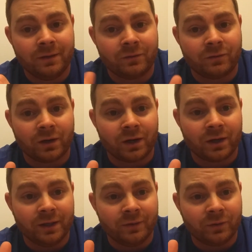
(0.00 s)

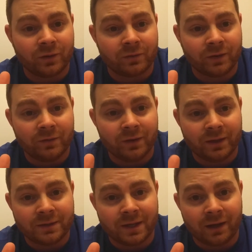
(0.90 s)
Ferrari 458
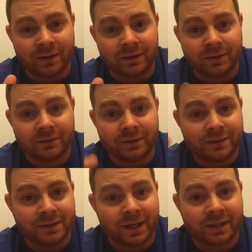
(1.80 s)
Italia.
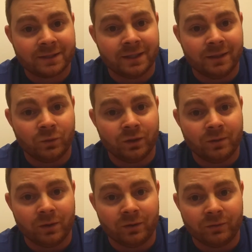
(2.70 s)
Exact same one
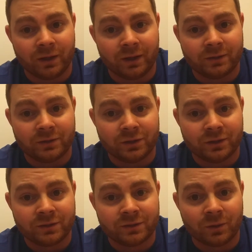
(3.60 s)
Mo Vlogs
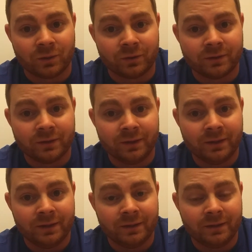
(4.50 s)
just sold.
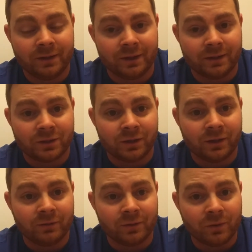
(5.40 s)
Shout
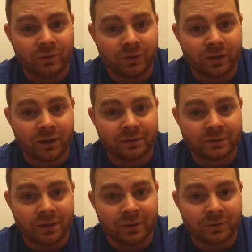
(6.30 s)
out to Mo Vlogs.
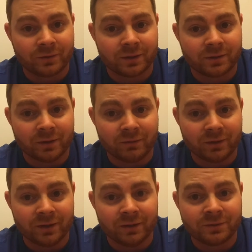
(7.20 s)
I know he's watching my
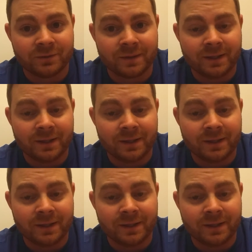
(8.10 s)
videos.